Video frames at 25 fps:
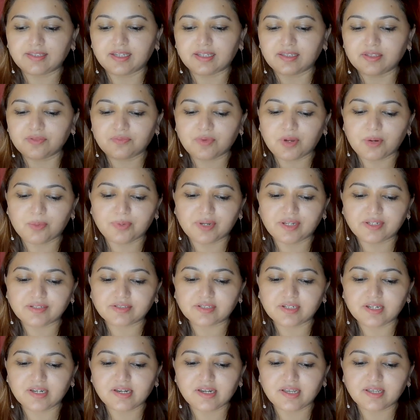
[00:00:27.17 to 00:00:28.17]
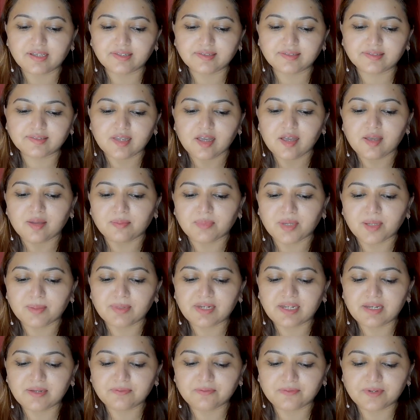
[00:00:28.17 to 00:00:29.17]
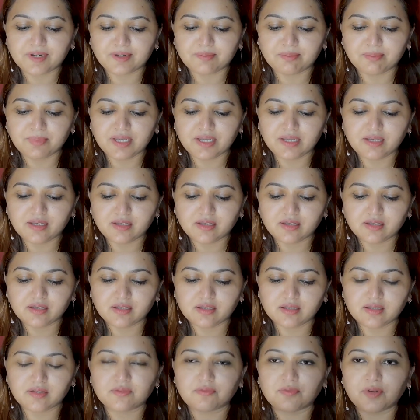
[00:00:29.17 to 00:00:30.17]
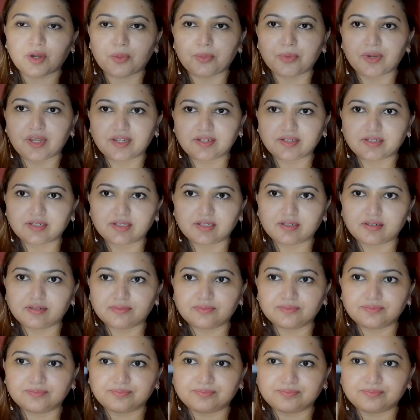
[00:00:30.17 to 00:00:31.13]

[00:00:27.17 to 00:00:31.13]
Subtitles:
the other foundation is Maybelline Fit Me Foundation.